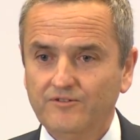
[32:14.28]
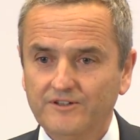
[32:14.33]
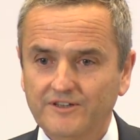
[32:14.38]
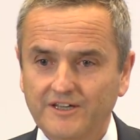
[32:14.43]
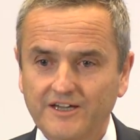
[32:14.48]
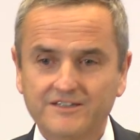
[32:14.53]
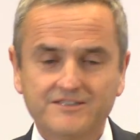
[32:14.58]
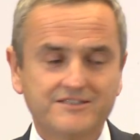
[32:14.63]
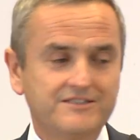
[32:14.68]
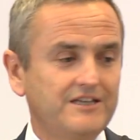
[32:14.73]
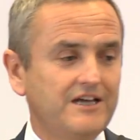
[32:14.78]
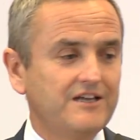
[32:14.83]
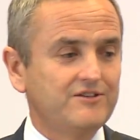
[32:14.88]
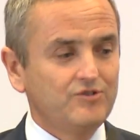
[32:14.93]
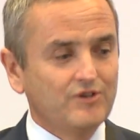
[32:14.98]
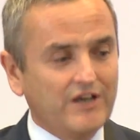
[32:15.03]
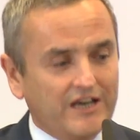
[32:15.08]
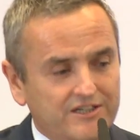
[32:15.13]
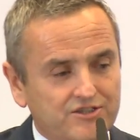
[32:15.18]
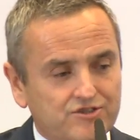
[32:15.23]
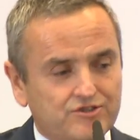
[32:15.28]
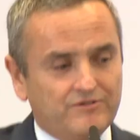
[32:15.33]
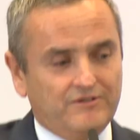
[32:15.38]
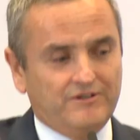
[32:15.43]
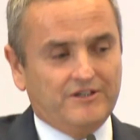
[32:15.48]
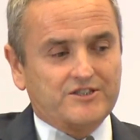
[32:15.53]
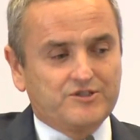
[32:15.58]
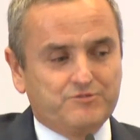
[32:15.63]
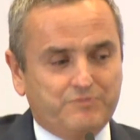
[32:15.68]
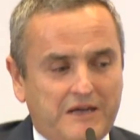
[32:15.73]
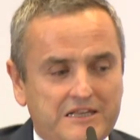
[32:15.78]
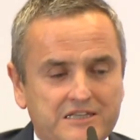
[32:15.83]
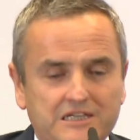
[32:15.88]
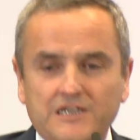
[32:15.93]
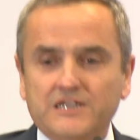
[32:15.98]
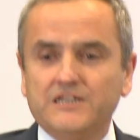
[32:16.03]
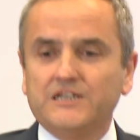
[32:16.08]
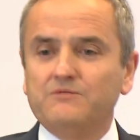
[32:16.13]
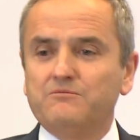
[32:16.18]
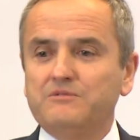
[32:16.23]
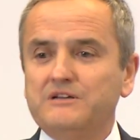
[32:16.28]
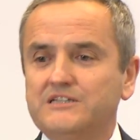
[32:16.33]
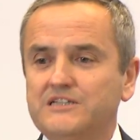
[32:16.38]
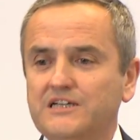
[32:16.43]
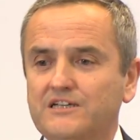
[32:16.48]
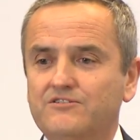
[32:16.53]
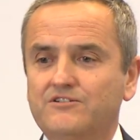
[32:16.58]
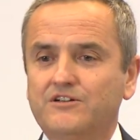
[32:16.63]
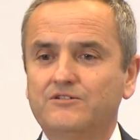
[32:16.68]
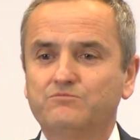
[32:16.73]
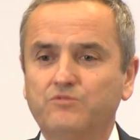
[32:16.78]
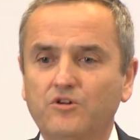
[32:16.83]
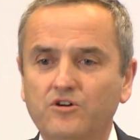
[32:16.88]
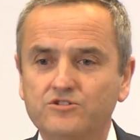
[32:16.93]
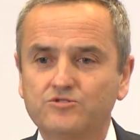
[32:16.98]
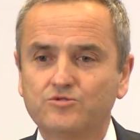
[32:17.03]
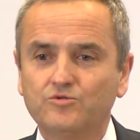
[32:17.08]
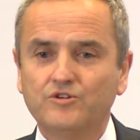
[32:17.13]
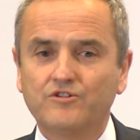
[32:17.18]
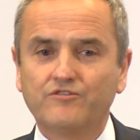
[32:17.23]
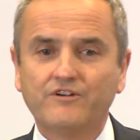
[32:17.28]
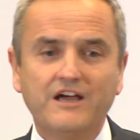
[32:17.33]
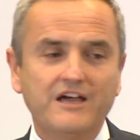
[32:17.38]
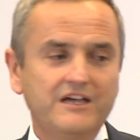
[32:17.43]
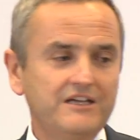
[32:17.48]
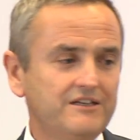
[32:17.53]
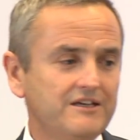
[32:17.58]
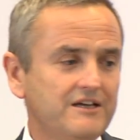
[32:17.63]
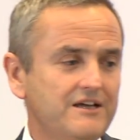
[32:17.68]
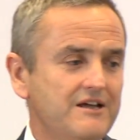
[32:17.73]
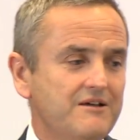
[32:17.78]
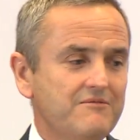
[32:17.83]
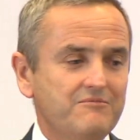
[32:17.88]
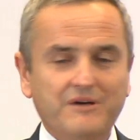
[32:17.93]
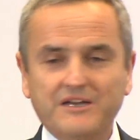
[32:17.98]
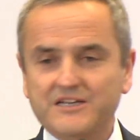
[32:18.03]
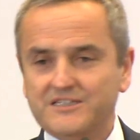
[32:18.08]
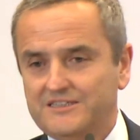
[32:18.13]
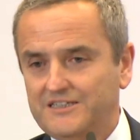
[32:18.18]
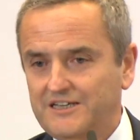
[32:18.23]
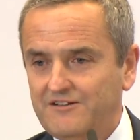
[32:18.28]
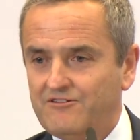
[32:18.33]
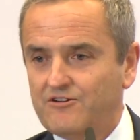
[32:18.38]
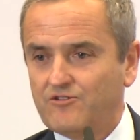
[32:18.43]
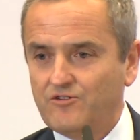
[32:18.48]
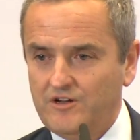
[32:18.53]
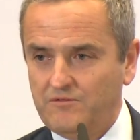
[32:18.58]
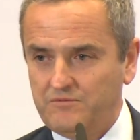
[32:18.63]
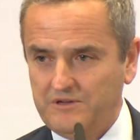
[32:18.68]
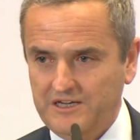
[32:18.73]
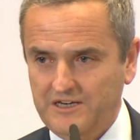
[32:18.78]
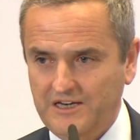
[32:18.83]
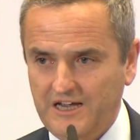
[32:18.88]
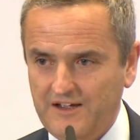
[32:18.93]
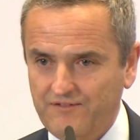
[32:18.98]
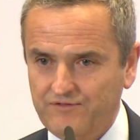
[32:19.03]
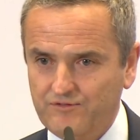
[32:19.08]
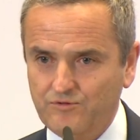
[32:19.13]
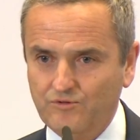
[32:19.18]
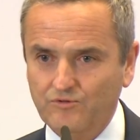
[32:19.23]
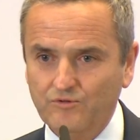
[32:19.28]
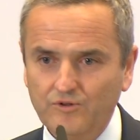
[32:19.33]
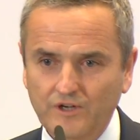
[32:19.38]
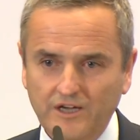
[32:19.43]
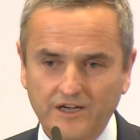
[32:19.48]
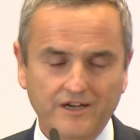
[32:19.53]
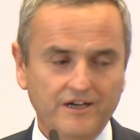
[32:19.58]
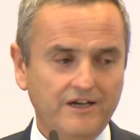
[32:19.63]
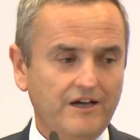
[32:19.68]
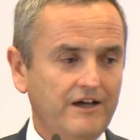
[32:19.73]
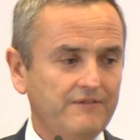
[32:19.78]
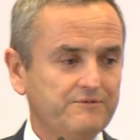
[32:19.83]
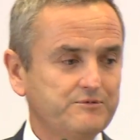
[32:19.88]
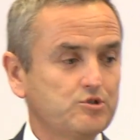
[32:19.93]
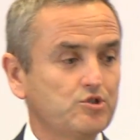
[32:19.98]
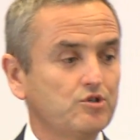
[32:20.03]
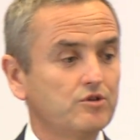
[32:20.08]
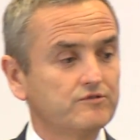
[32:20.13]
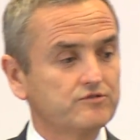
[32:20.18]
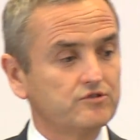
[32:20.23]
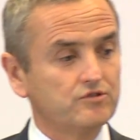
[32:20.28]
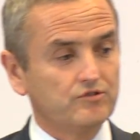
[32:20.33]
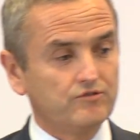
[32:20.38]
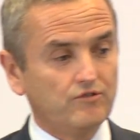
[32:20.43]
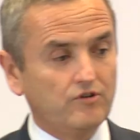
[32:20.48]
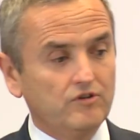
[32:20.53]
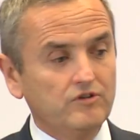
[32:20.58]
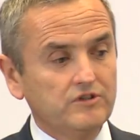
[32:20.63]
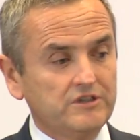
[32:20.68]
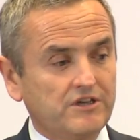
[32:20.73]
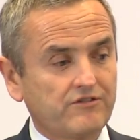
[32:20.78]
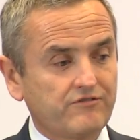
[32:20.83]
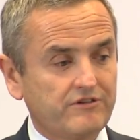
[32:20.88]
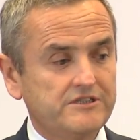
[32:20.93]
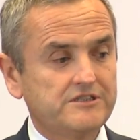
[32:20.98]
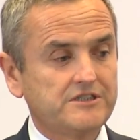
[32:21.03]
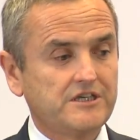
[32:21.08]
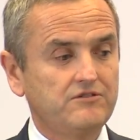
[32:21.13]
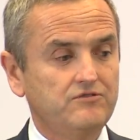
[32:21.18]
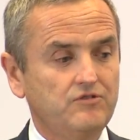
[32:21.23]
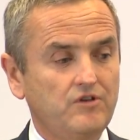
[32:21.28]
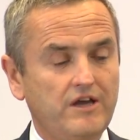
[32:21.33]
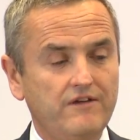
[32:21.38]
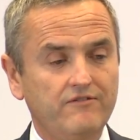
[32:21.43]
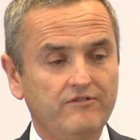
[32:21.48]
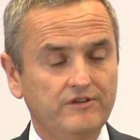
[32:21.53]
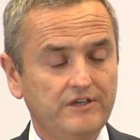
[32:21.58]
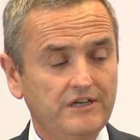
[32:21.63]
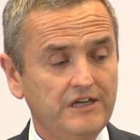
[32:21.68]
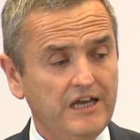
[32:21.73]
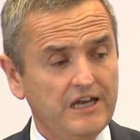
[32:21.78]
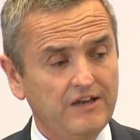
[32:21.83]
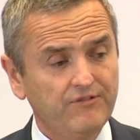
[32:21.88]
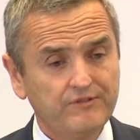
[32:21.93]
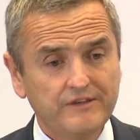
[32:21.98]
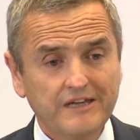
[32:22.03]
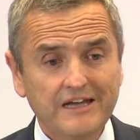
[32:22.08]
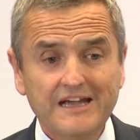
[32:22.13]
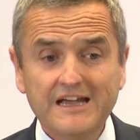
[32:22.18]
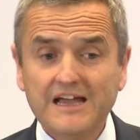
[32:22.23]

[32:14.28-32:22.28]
that you can expand a little bit that red box to the right, but it's never going to be enough to uh, absorb sort of all the risks that you have on the left.